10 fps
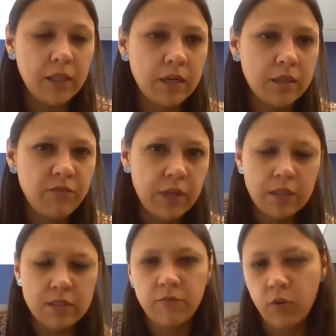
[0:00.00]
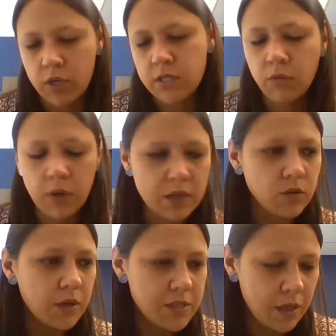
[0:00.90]
the cases are not the same,
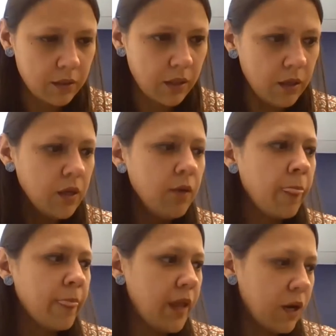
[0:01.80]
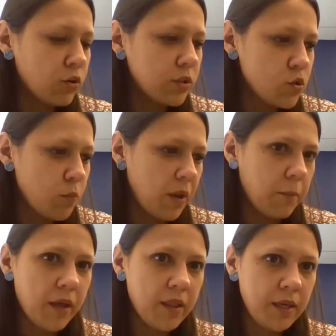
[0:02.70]
and we need different approaches. There's
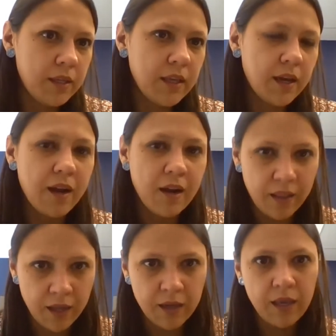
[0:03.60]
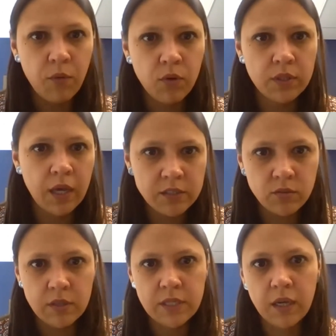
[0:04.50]
the case of the Supreme Court of
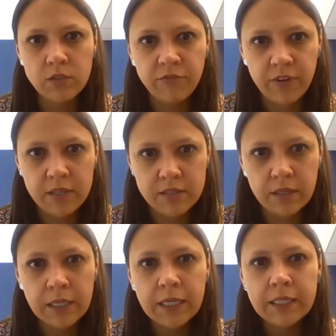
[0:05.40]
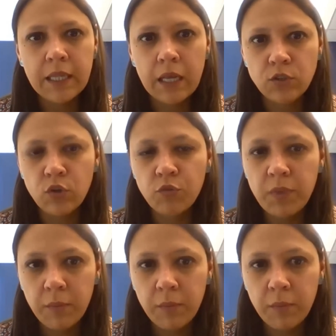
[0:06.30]
Canada that talks about this.